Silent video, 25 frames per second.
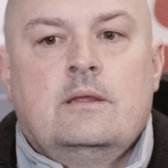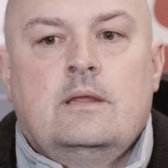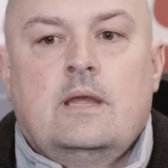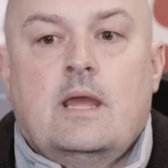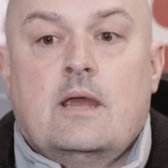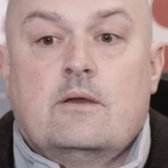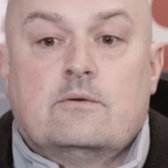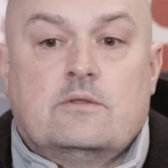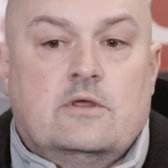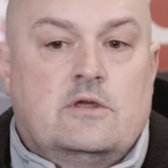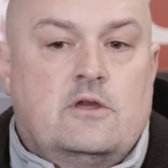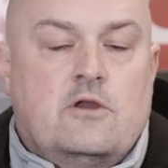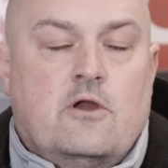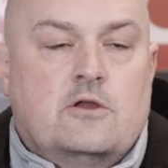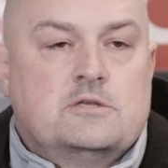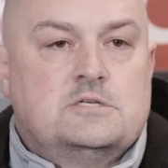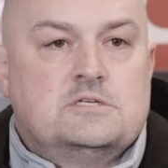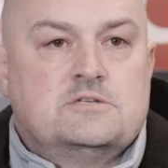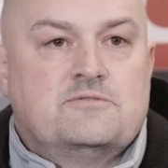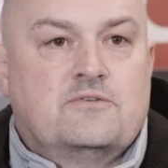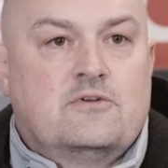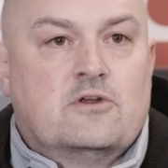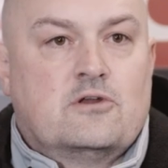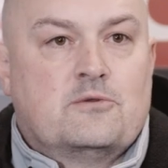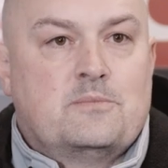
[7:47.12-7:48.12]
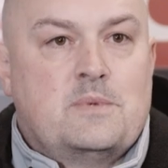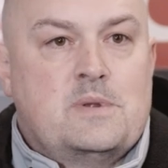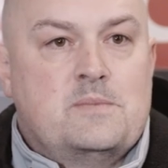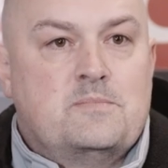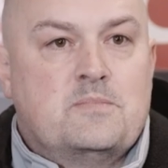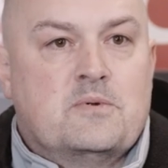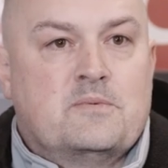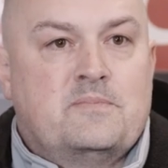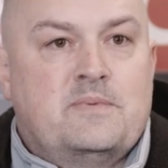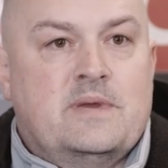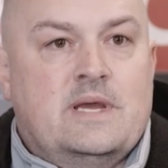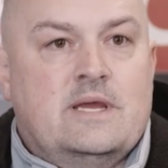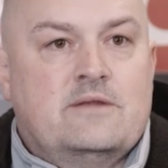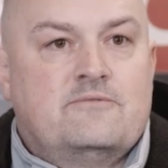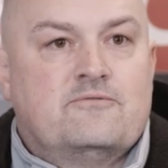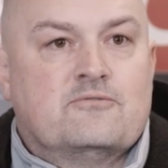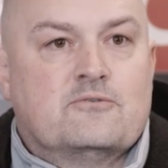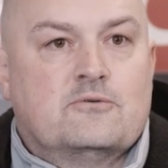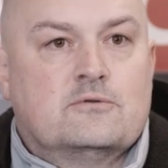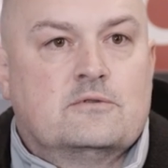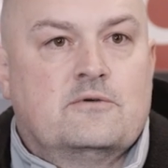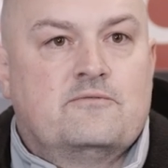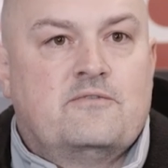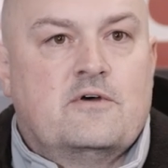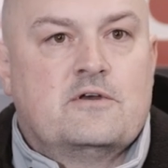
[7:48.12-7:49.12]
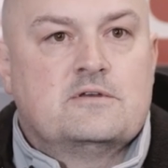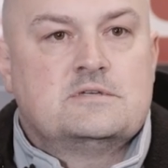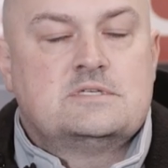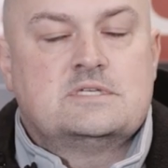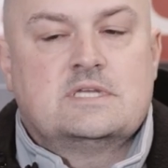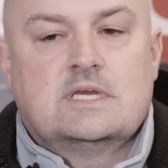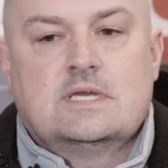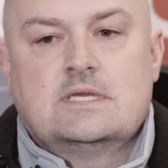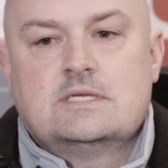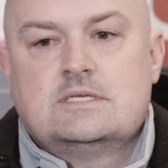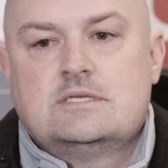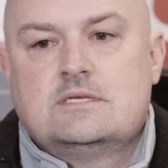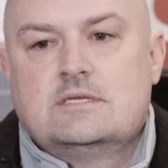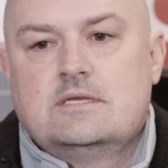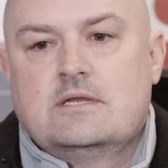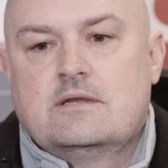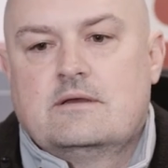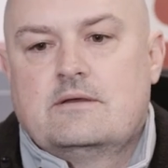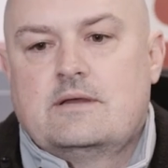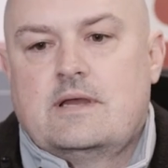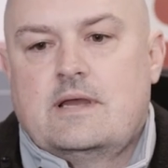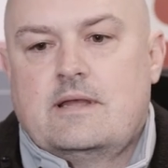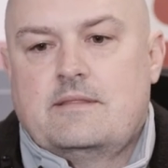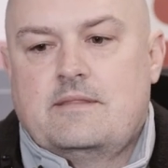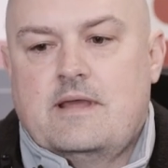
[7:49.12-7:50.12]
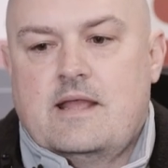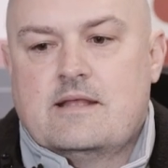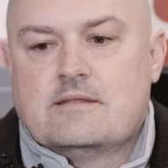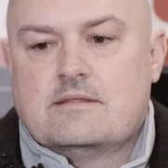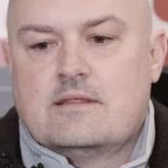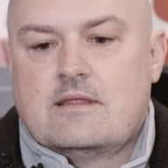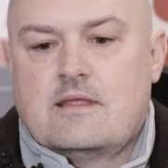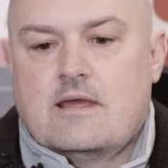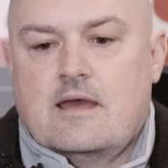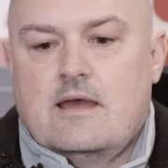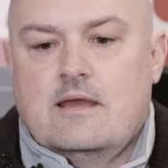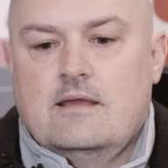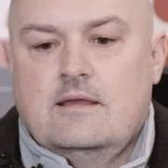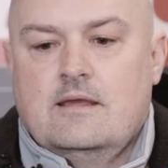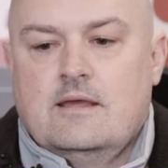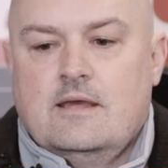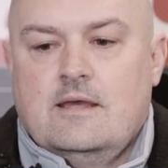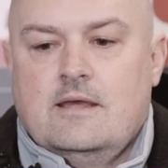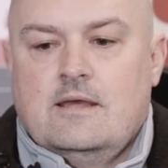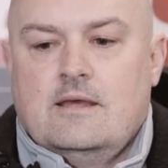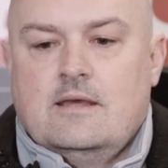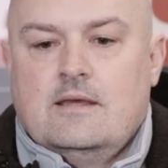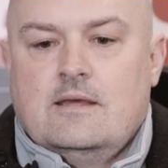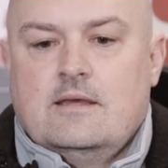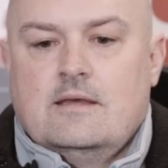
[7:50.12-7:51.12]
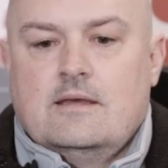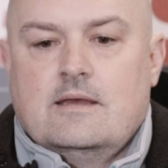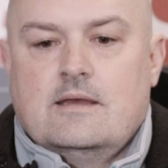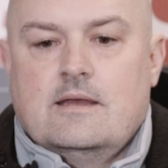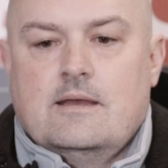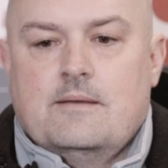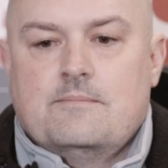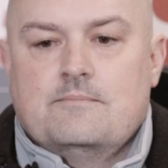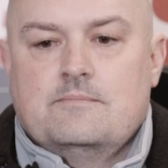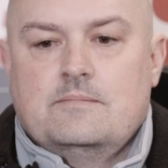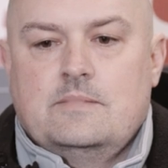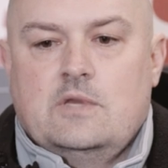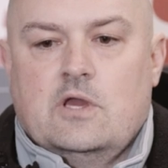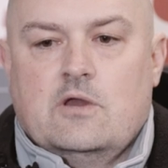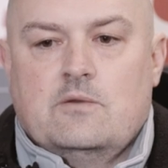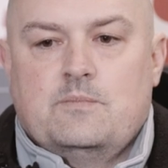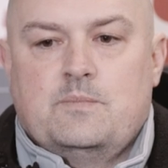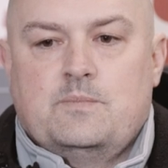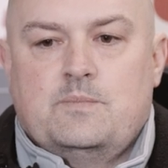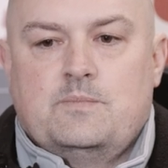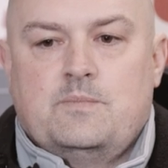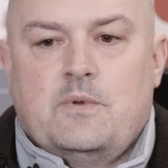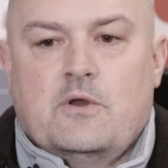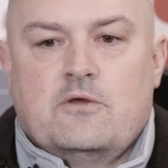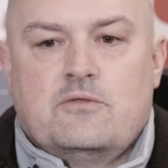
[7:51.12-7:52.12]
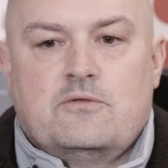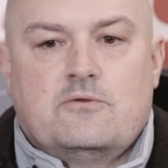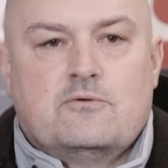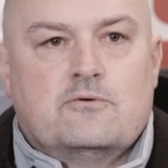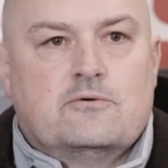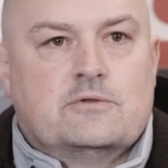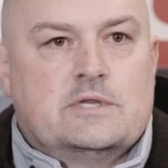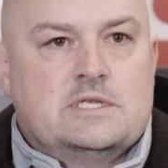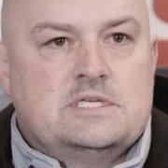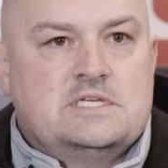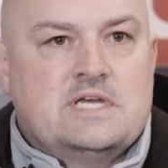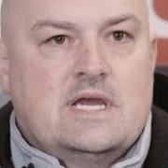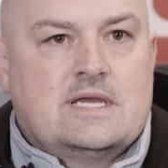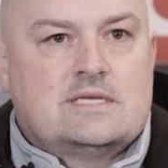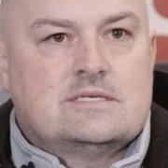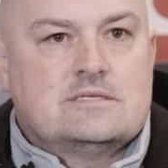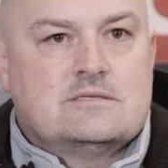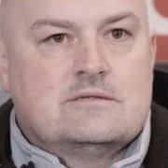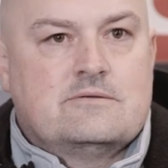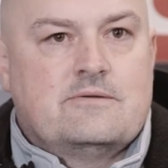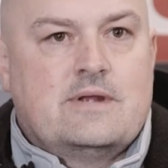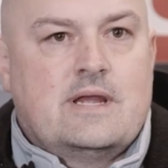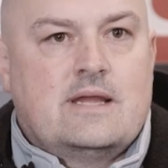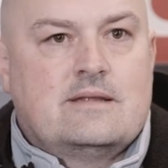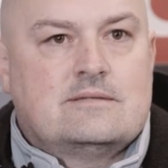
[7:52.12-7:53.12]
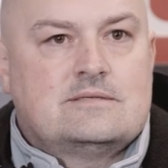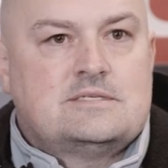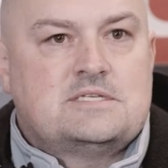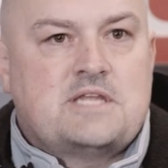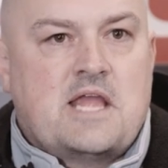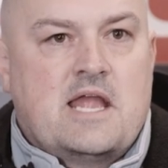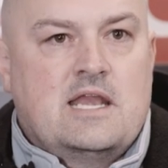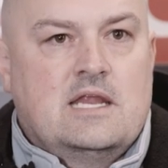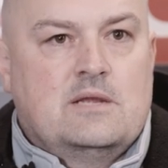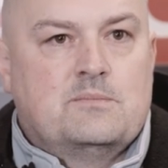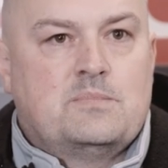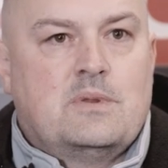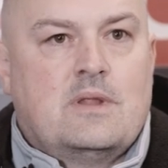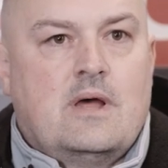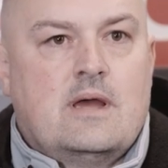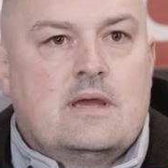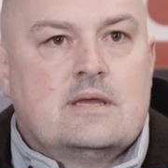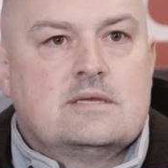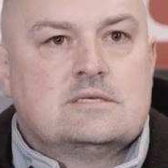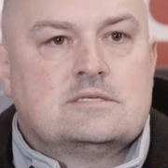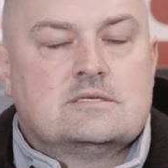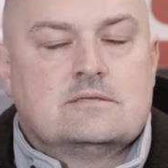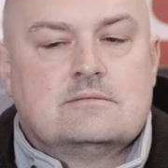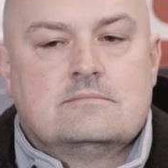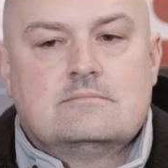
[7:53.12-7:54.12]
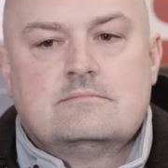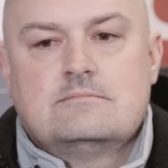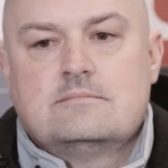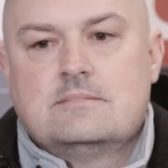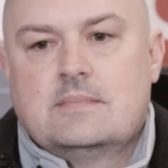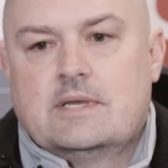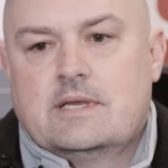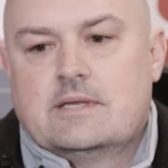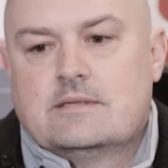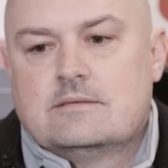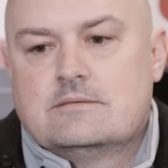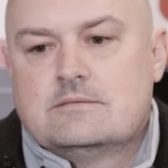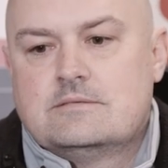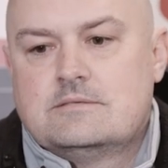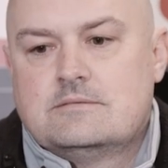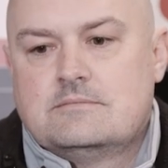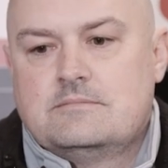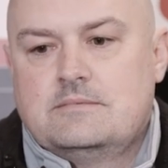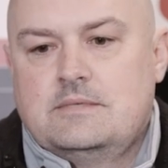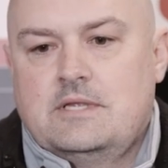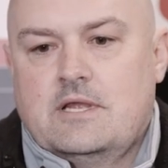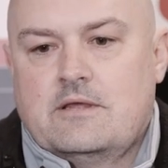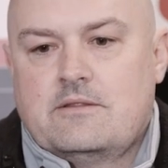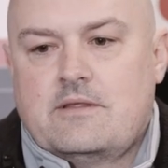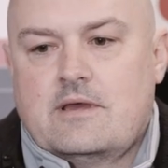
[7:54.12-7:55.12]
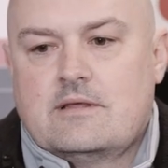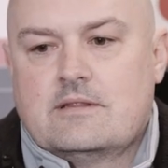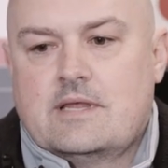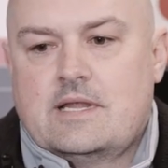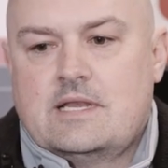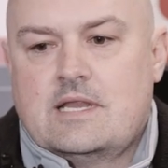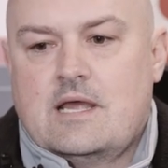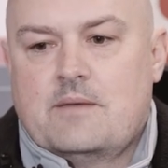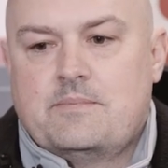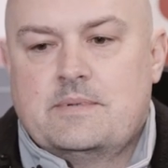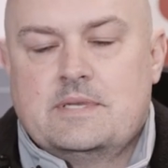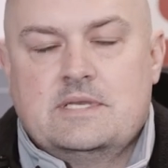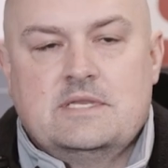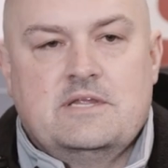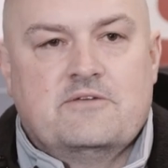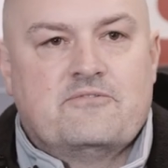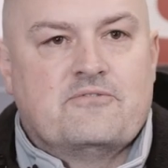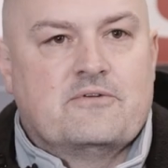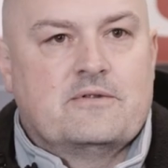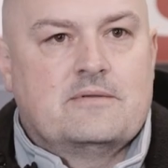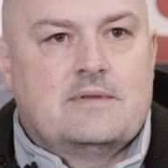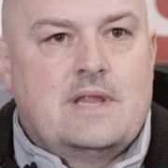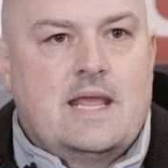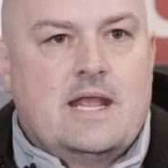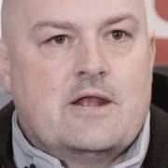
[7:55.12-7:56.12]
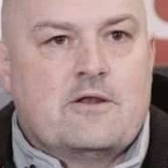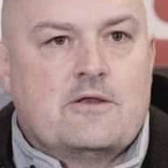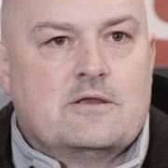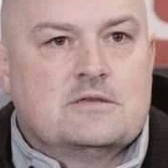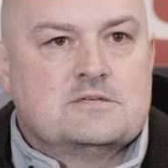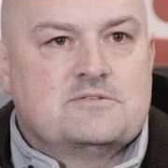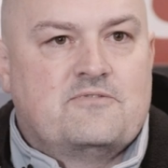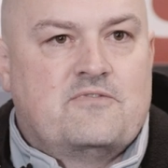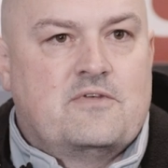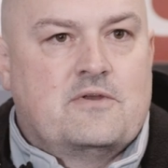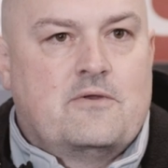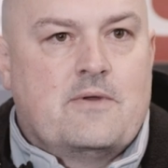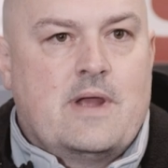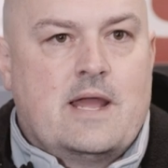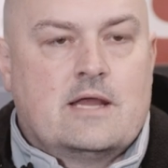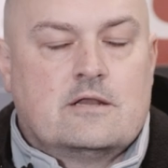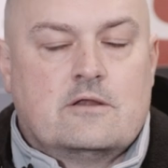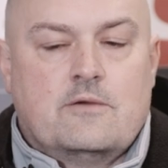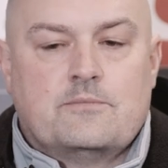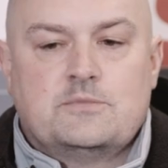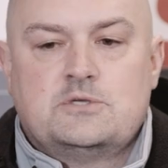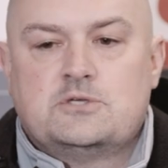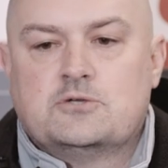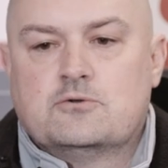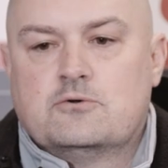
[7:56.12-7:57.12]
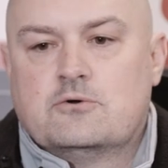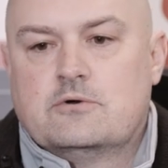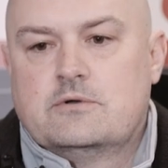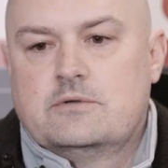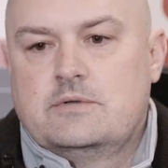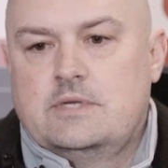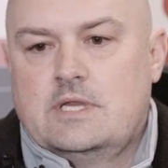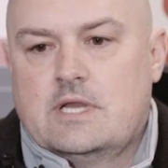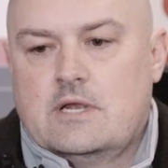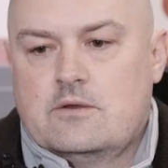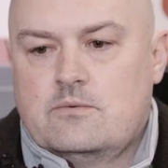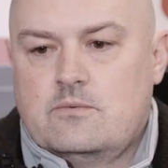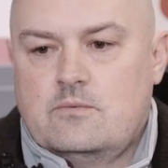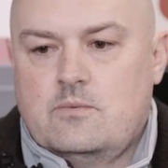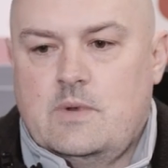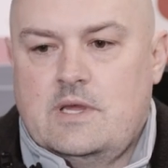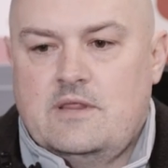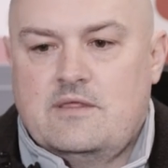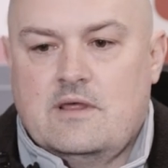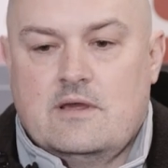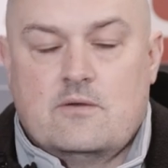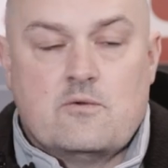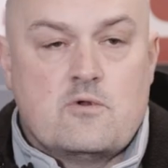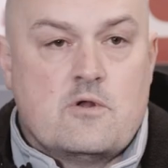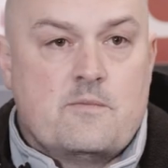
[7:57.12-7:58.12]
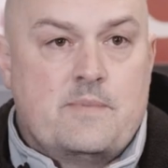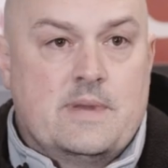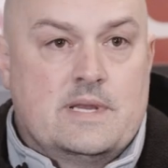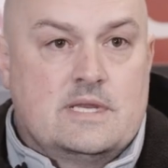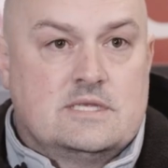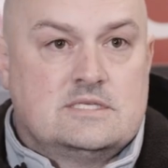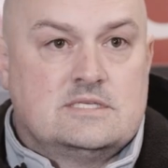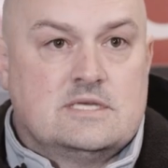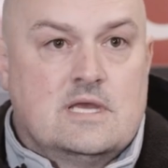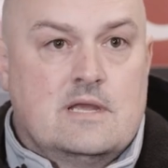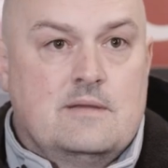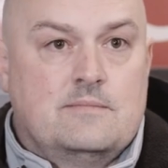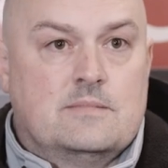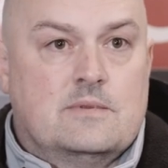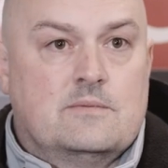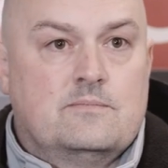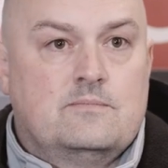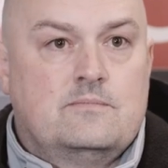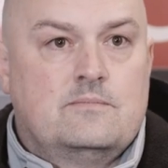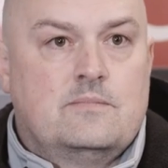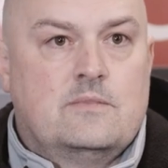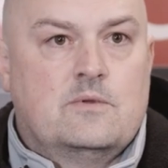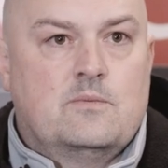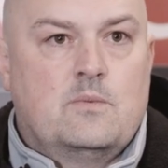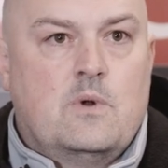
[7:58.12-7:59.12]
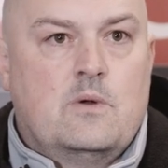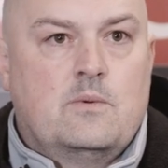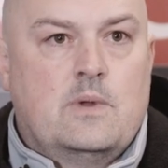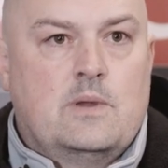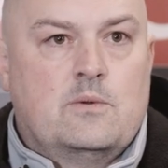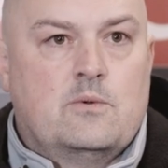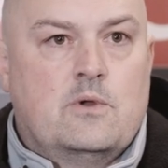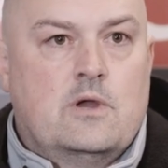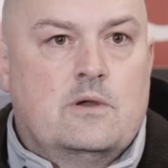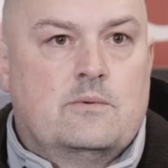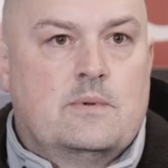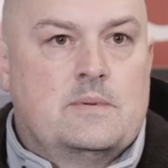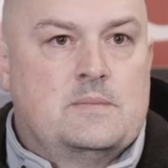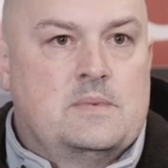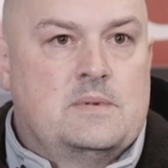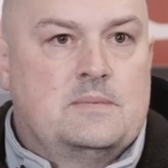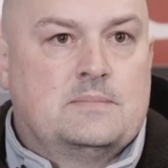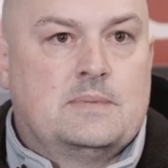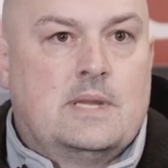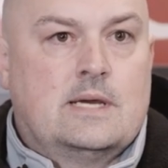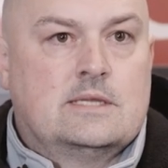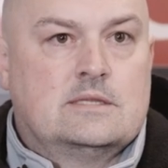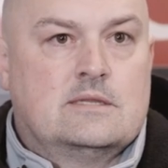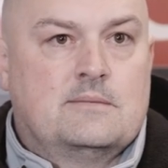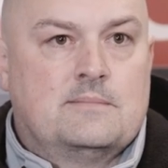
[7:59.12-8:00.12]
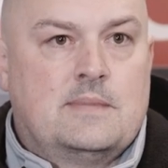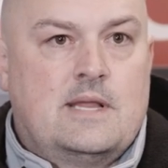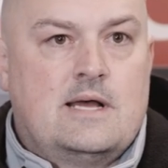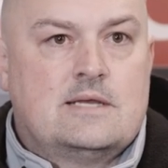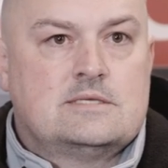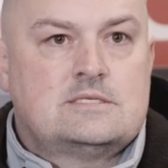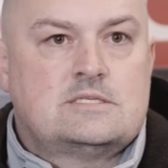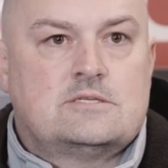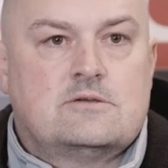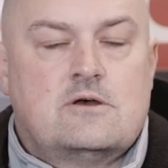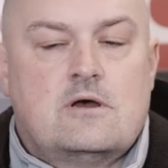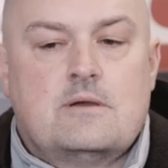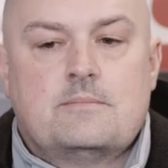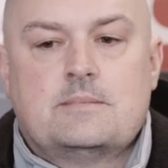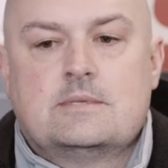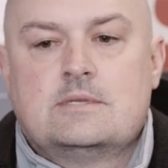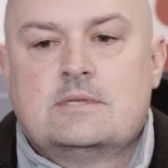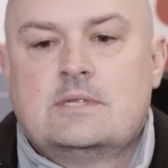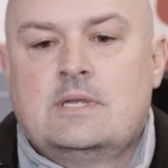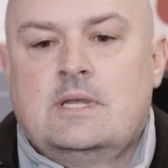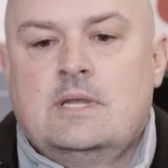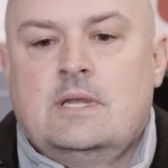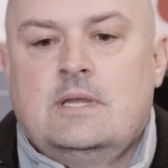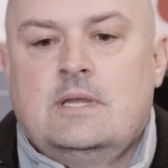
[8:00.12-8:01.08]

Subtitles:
Yeah, well, the coaches have got to be prepared for all of those things. You know, at the end of the day, you know, both Gorn and Jackson are outstanding players, and you know, they'll end up in different areas of the ground, I'm sure. You know, we think we're a better team than what we were when we played them last time,